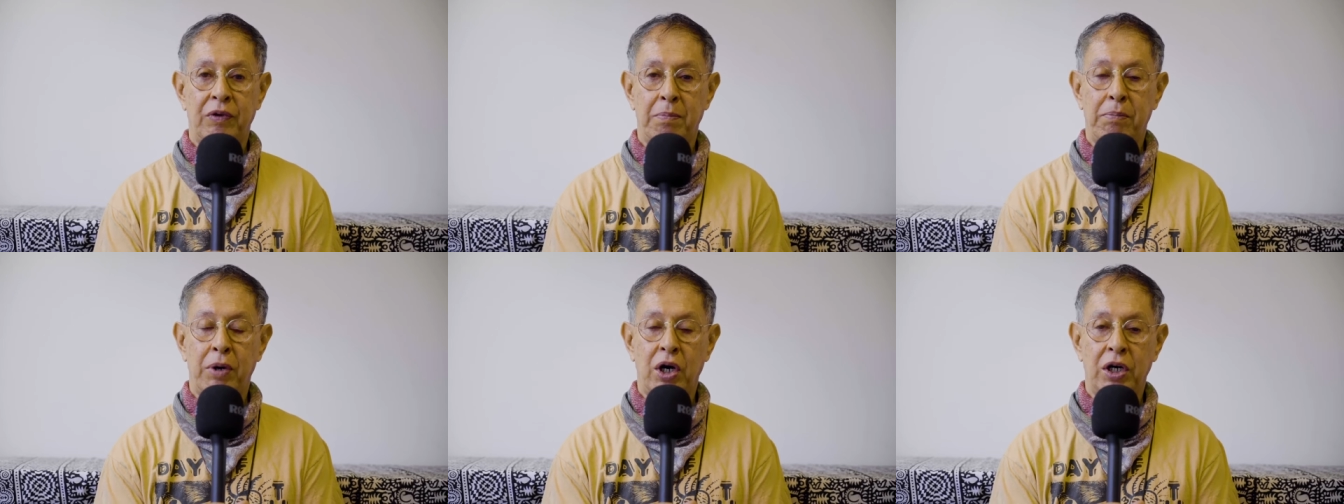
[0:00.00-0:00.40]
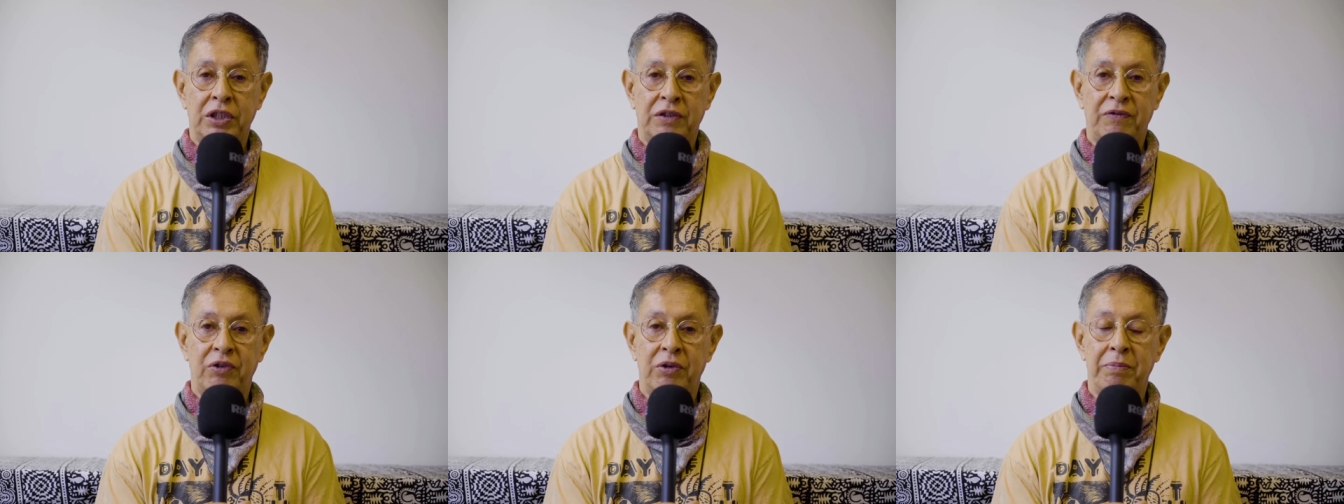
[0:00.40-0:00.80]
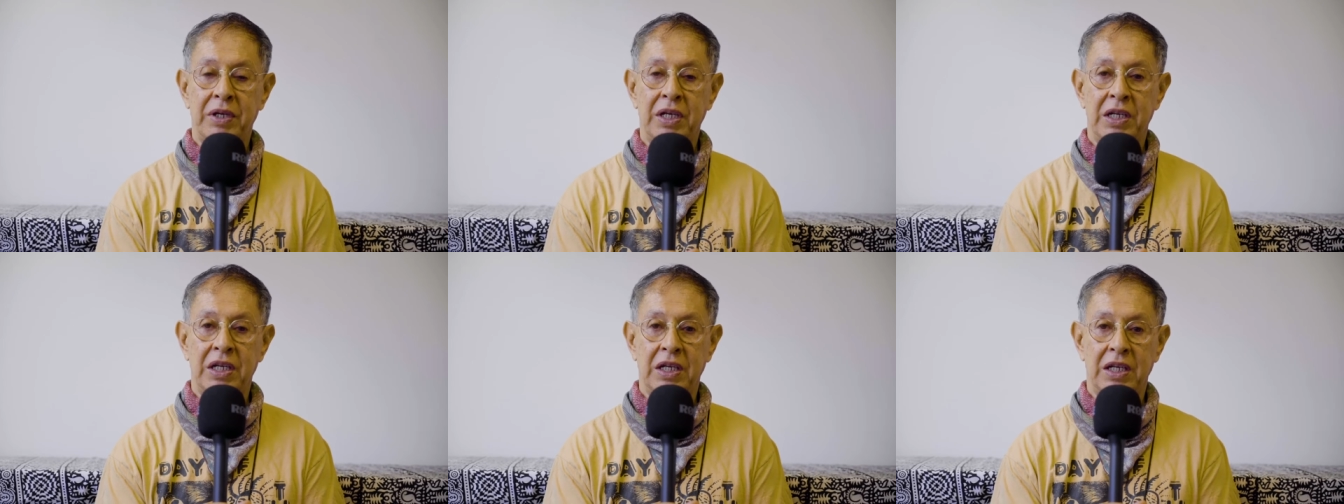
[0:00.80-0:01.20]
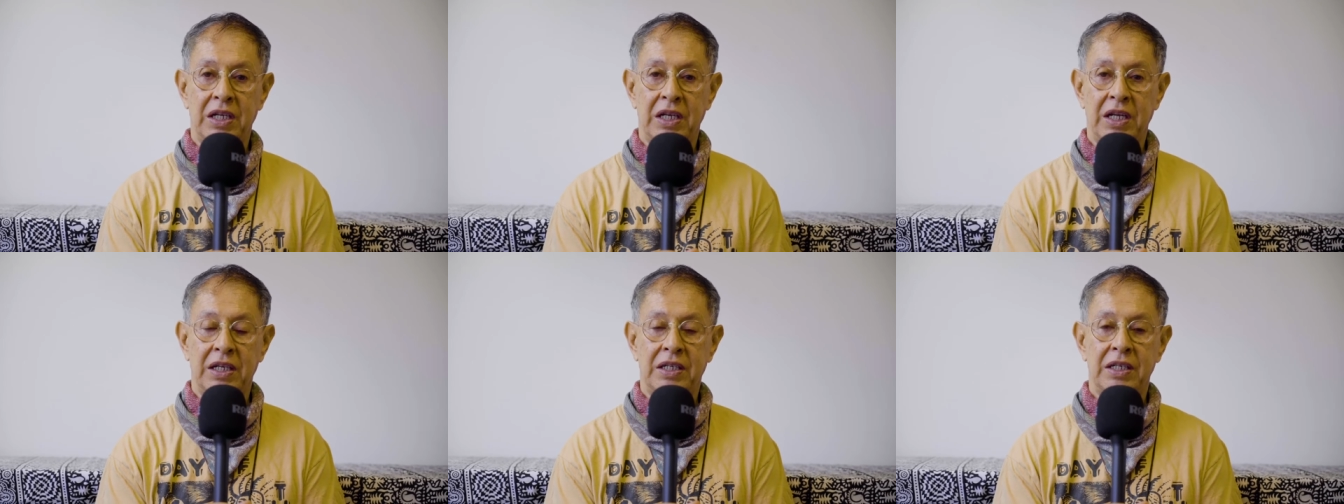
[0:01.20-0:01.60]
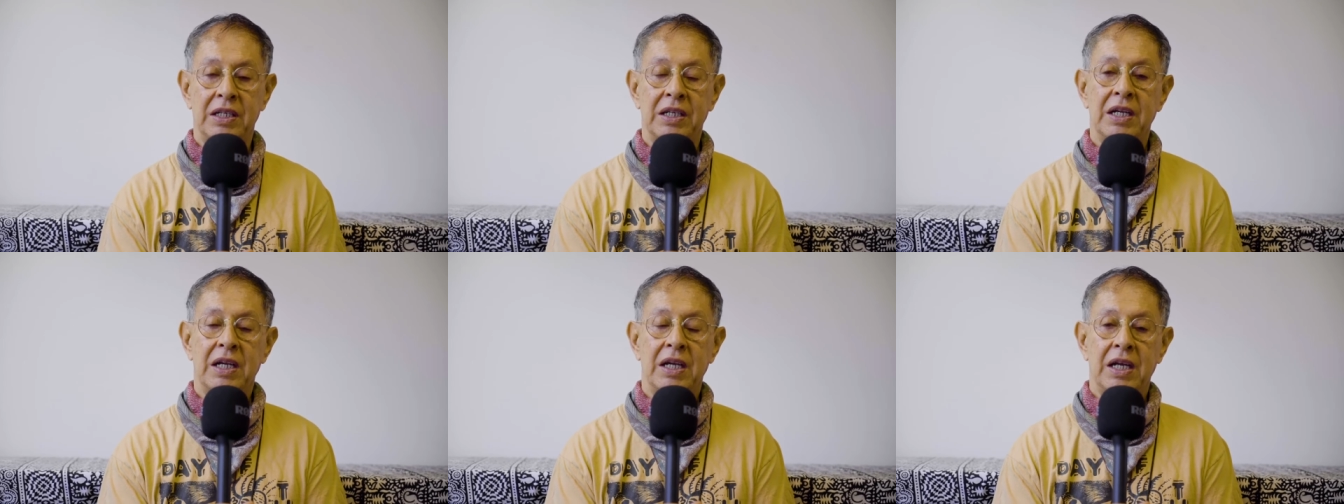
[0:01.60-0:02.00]
bugs from eating in it.
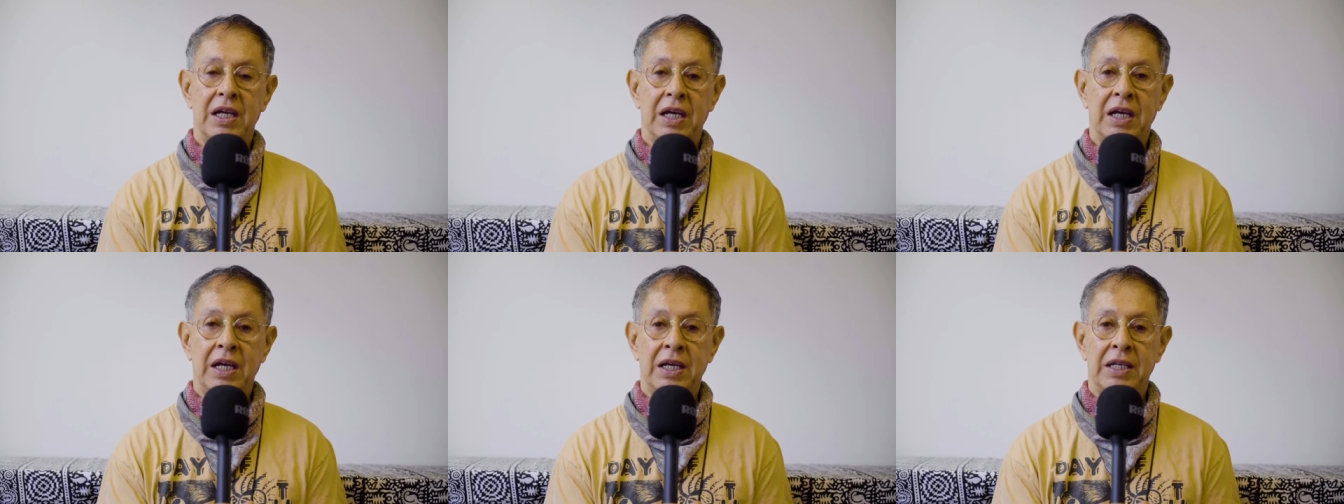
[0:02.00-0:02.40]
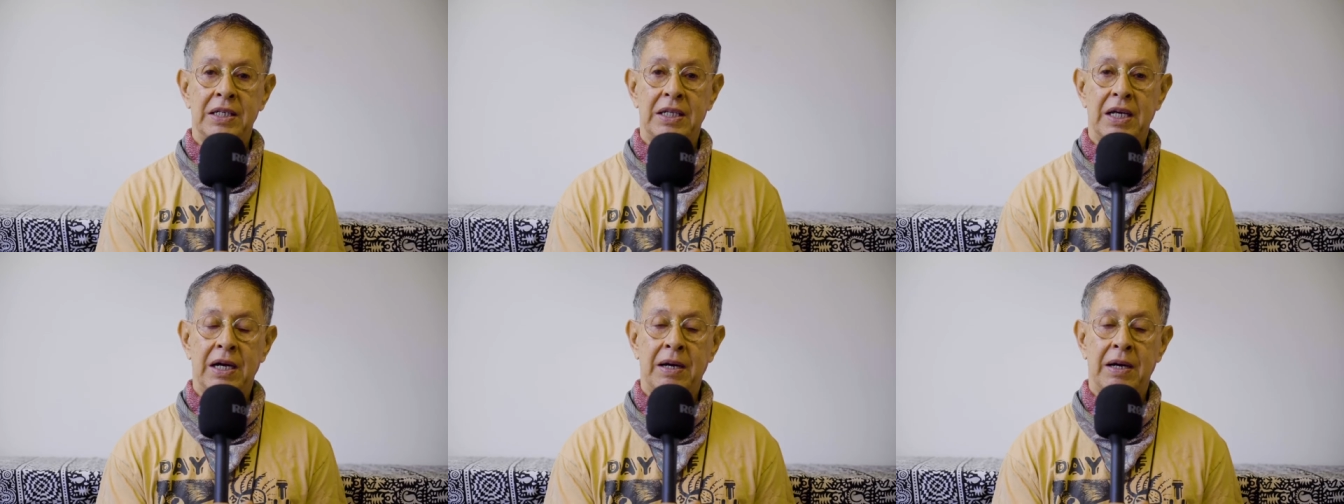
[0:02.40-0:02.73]
And